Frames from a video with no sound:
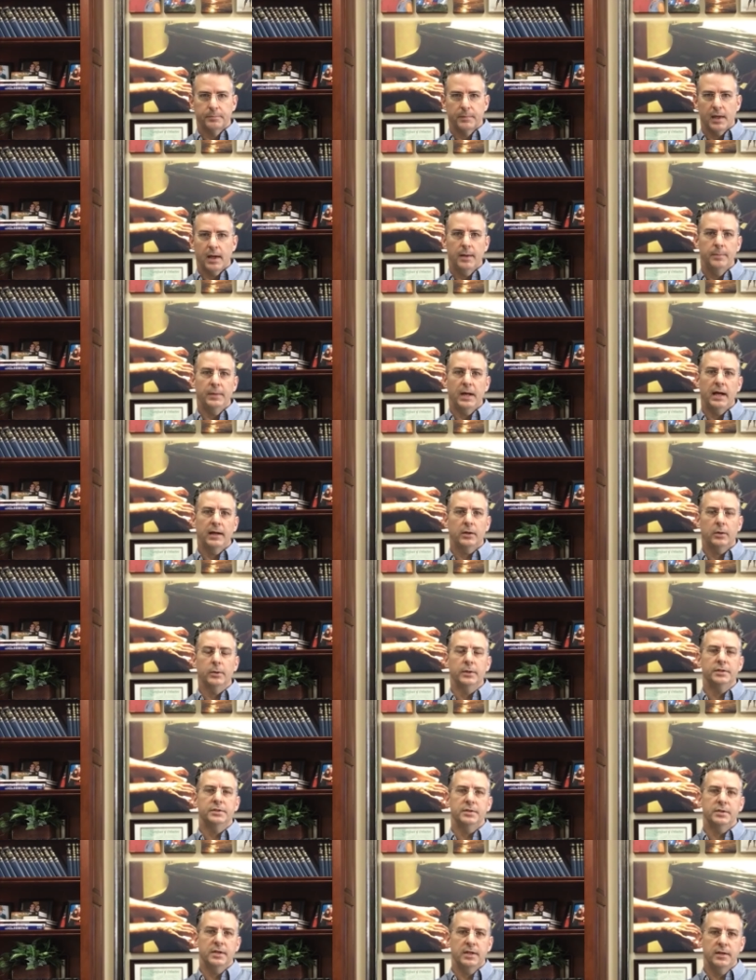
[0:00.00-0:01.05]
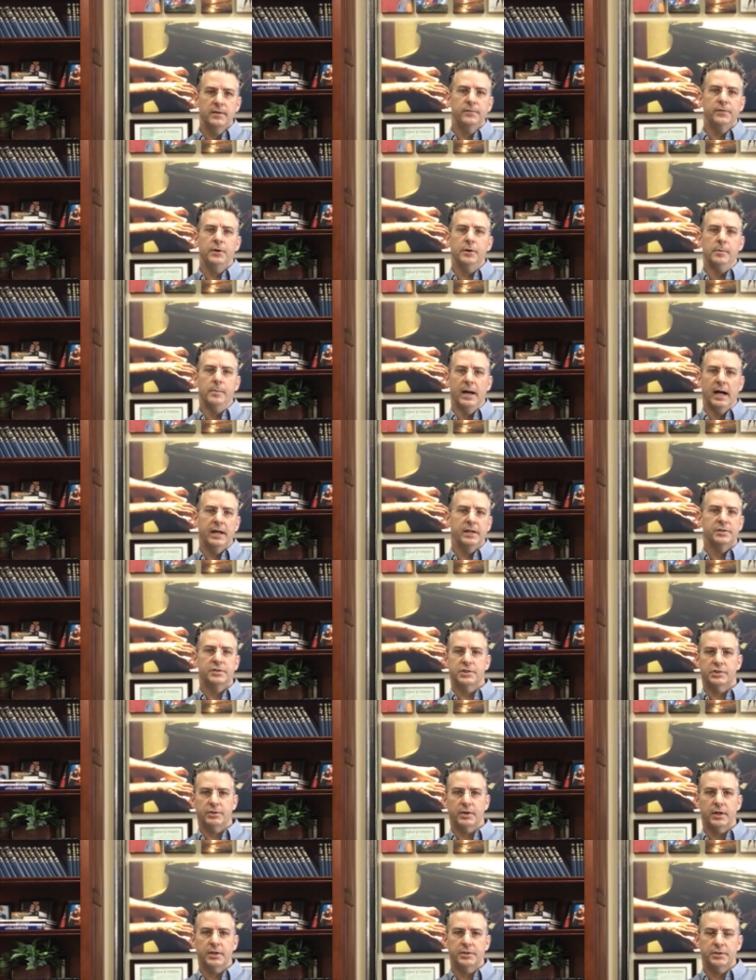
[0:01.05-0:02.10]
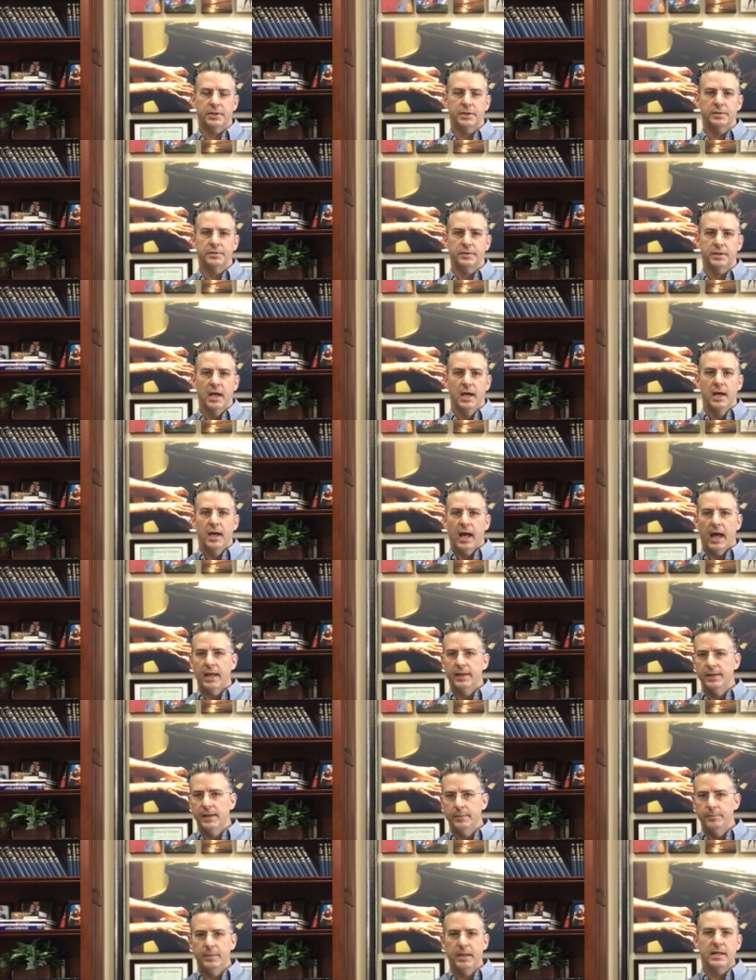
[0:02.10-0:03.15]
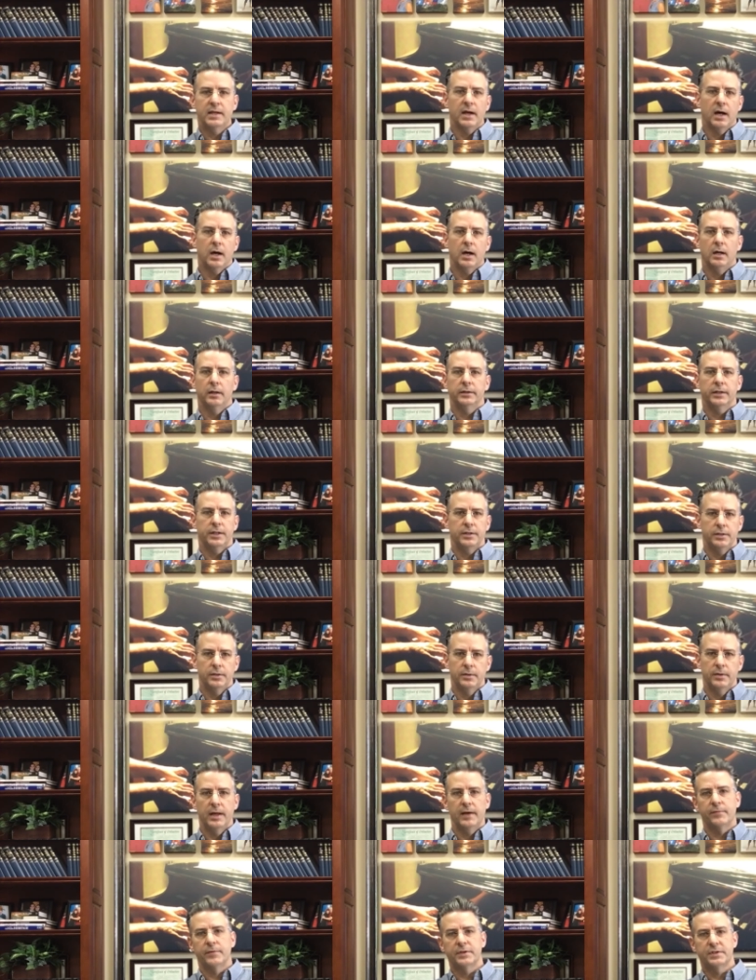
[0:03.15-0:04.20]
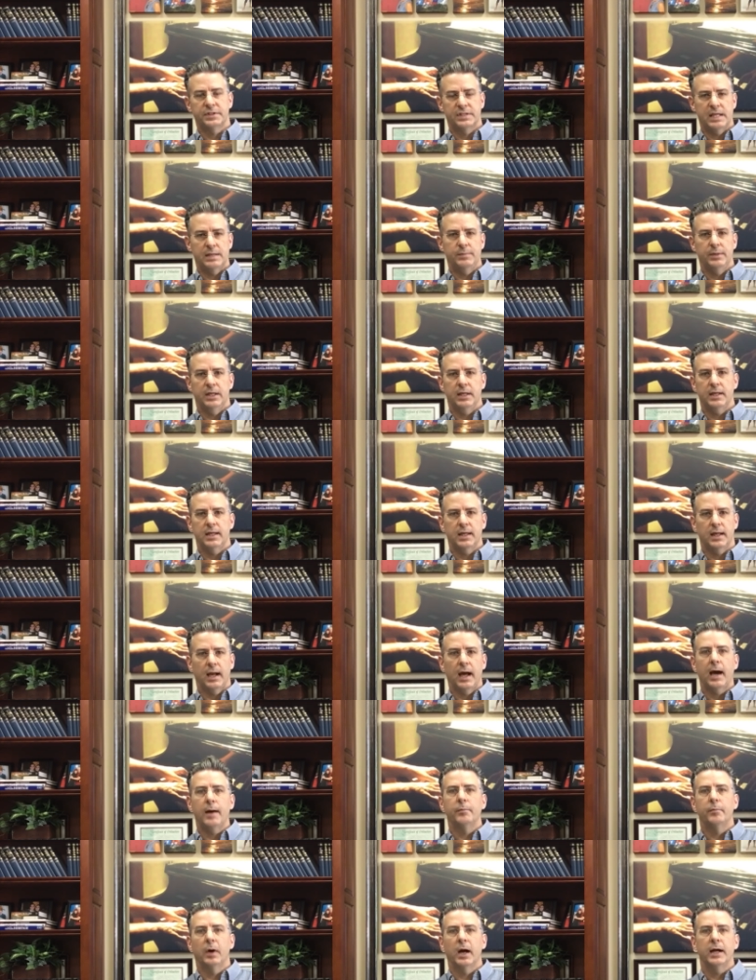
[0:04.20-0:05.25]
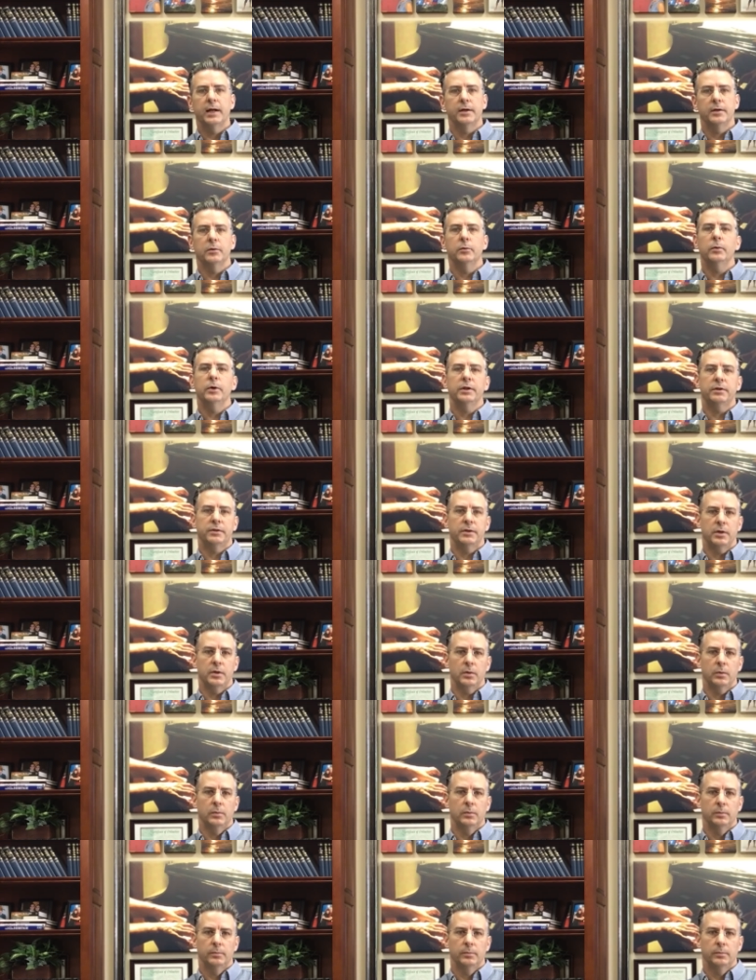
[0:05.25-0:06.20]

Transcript: I'm not going to give you my instructions and then be gone and you never see me again. I'm right here with you.